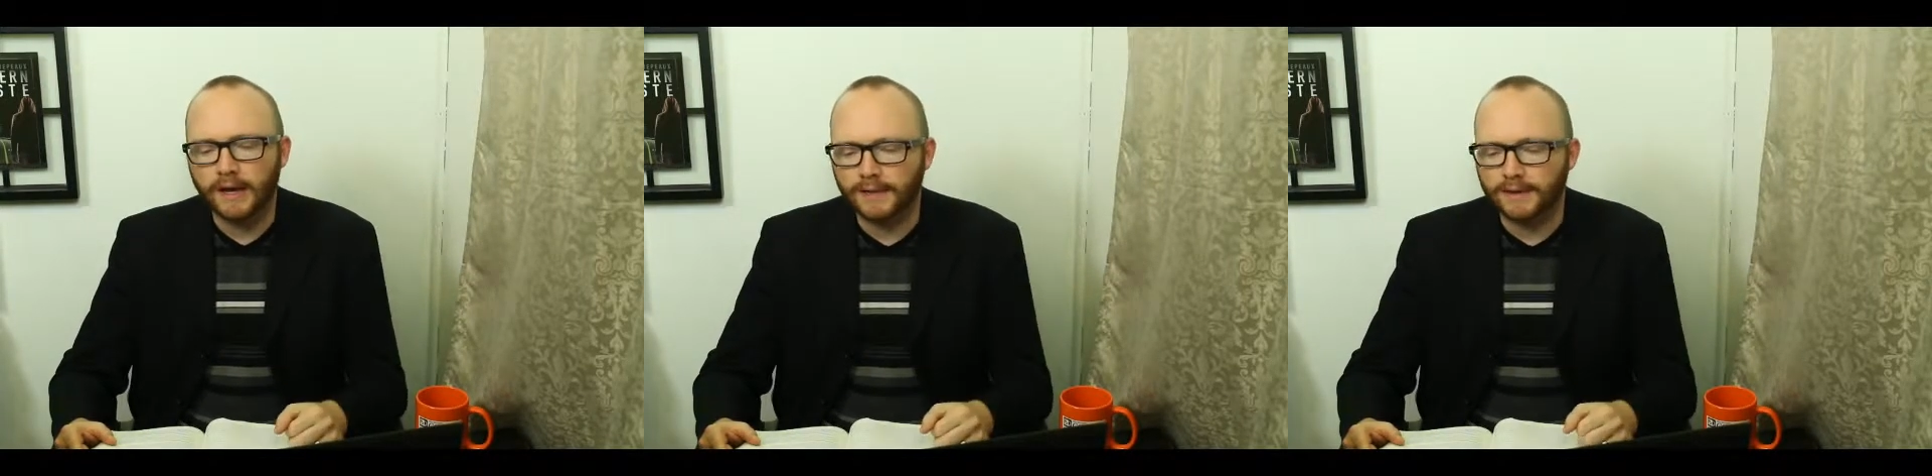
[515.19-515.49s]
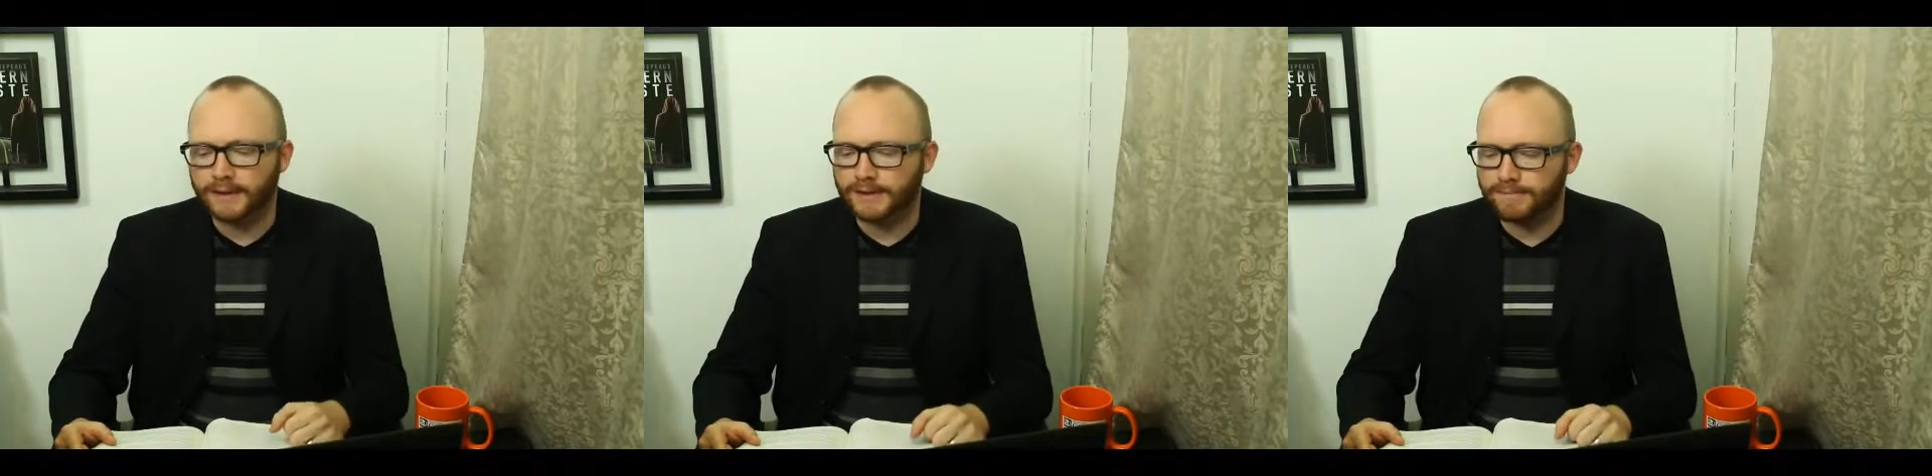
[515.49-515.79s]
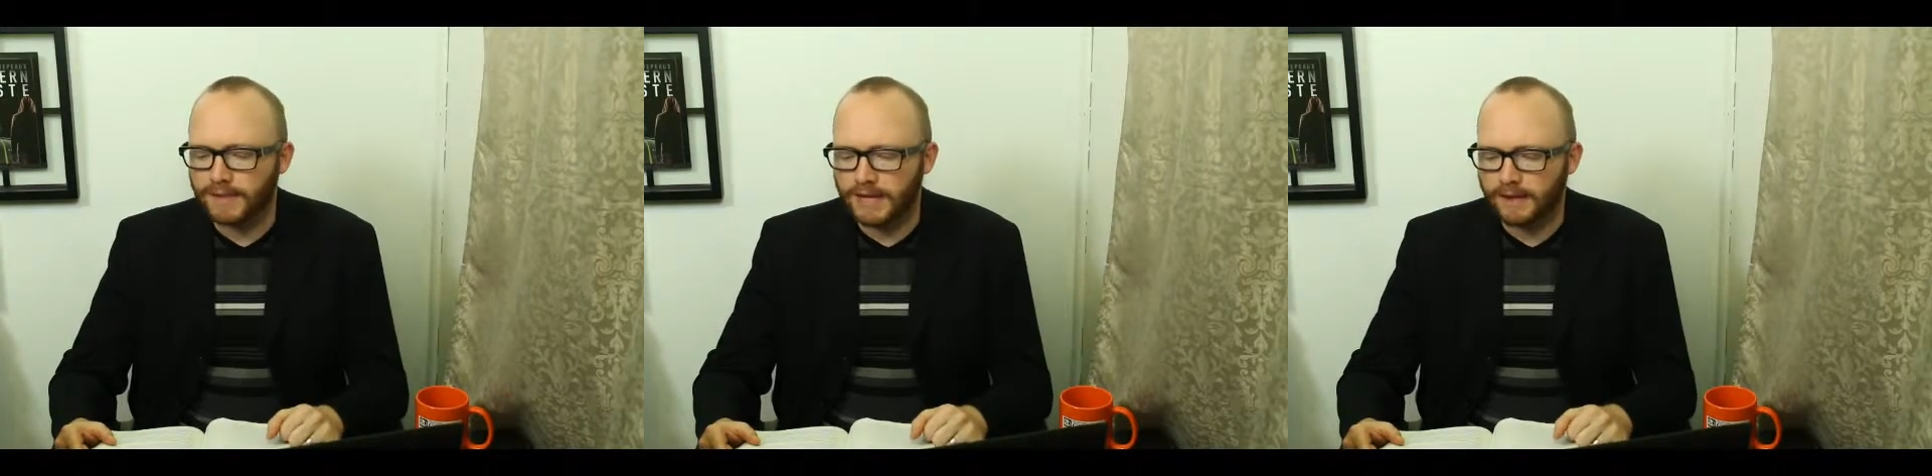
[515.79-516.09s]
It
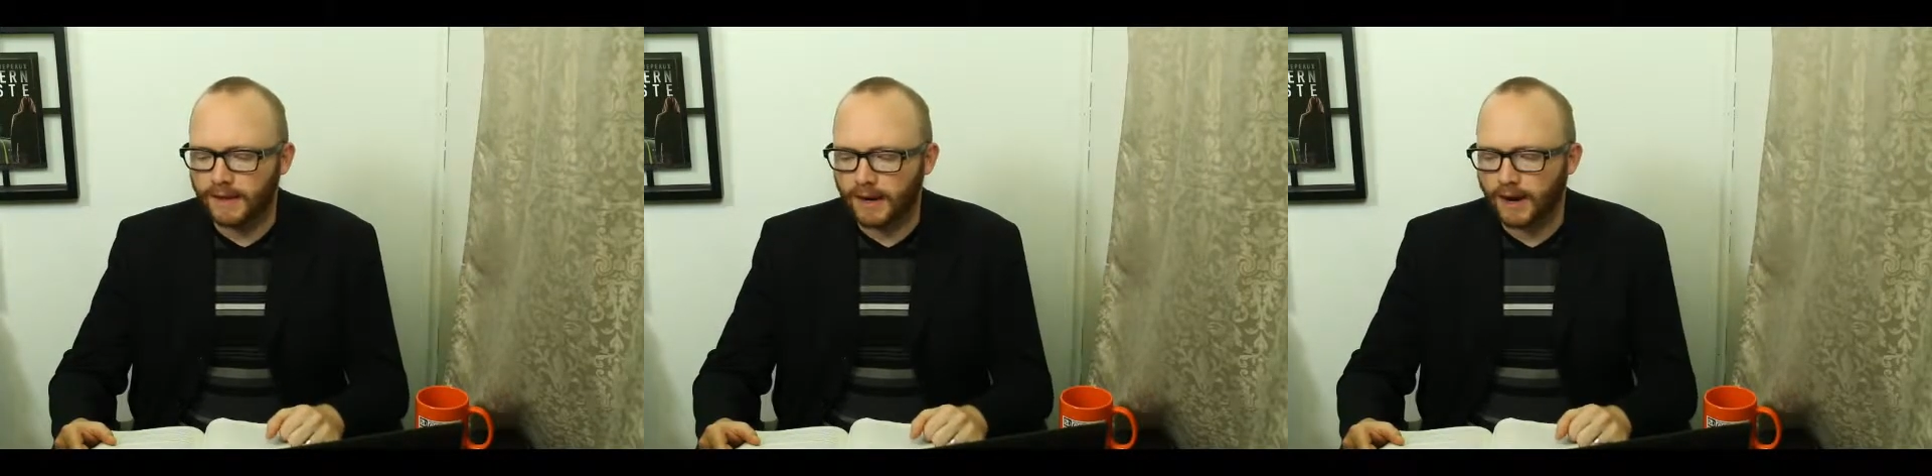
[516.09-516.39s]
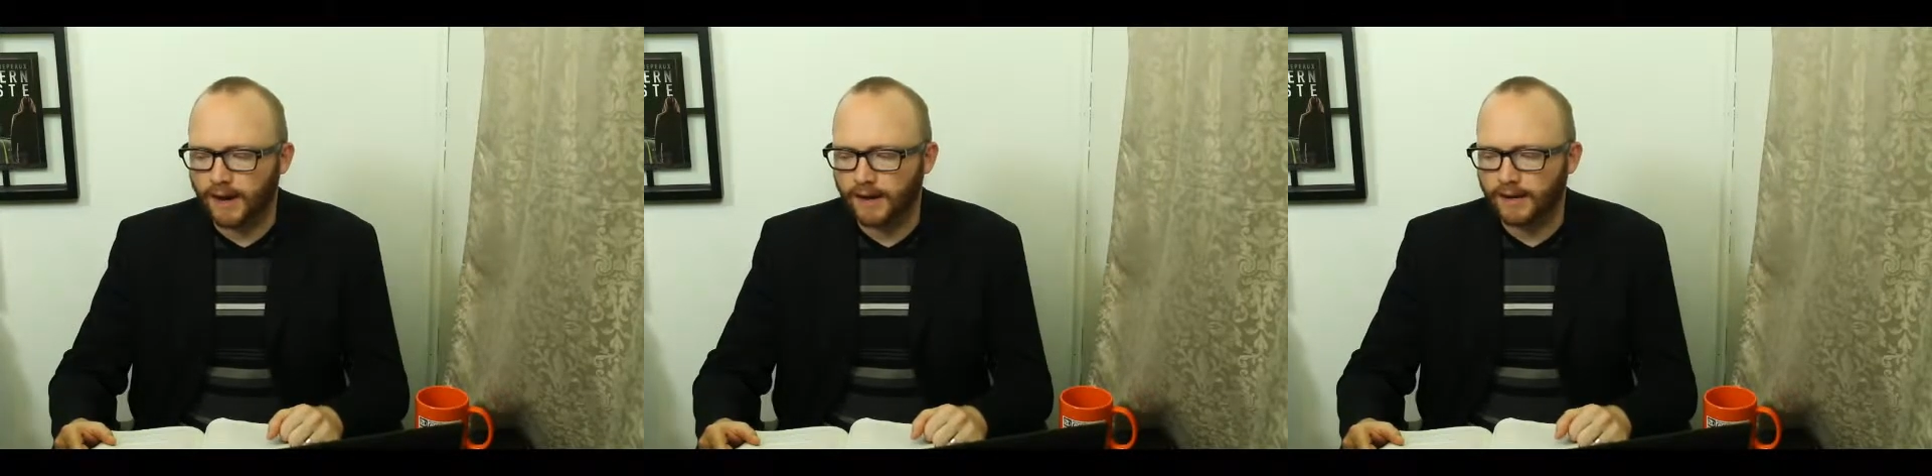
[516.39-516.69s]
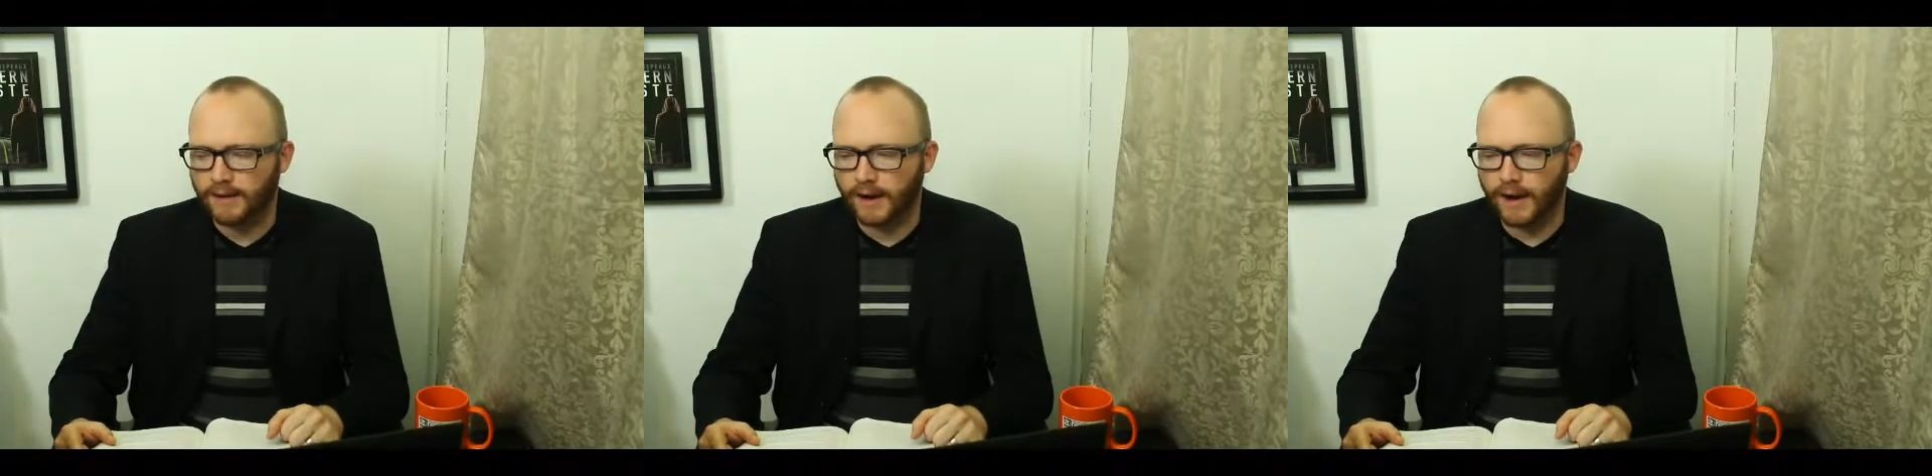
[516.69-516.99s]
doesn't mean that
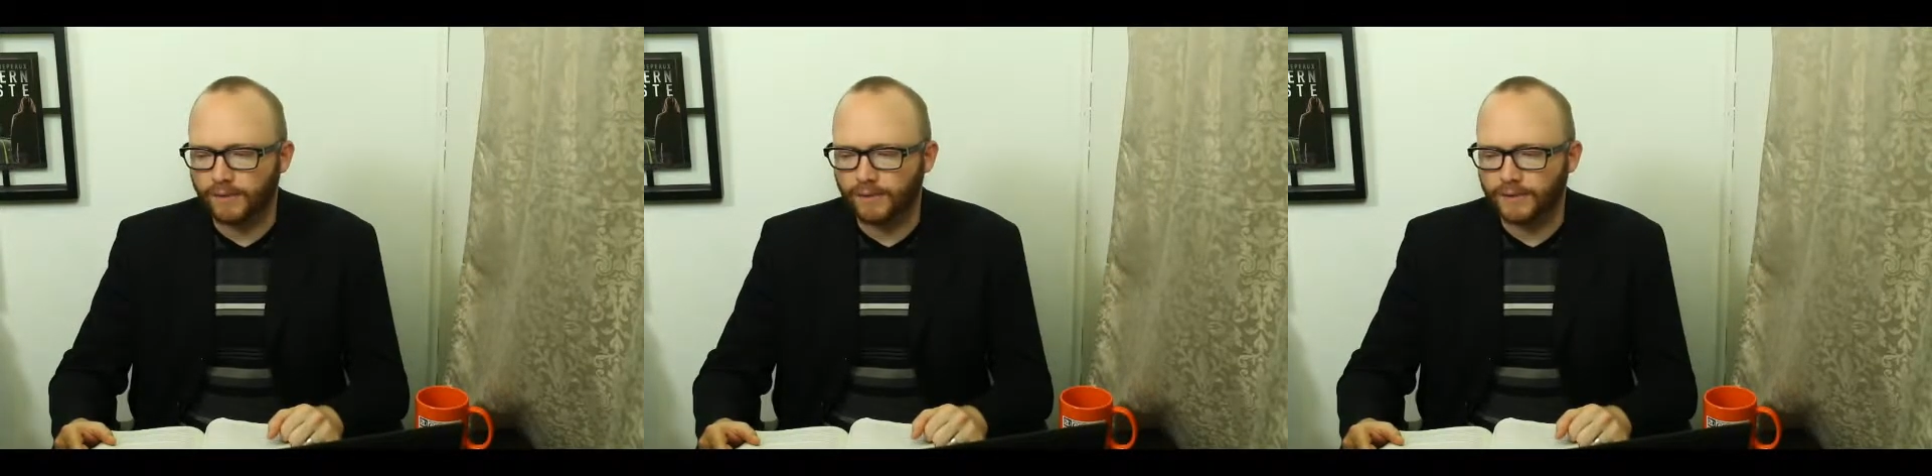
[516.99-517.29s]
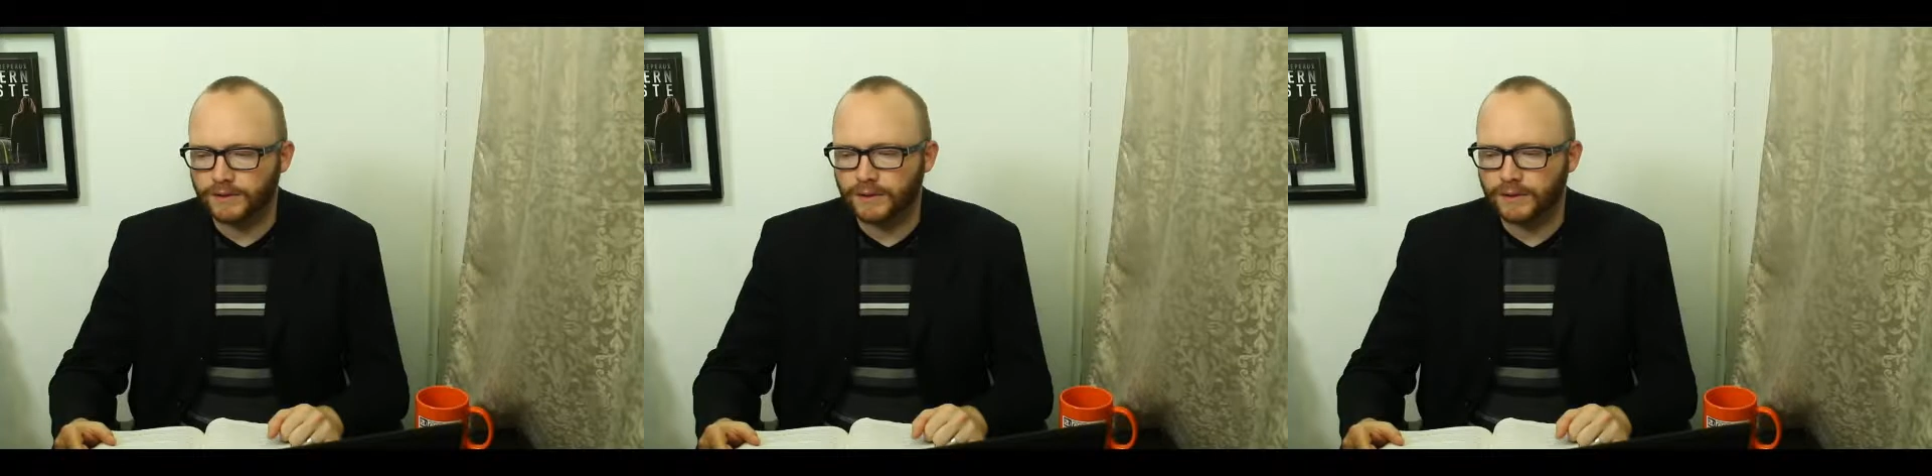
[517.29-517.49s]
I was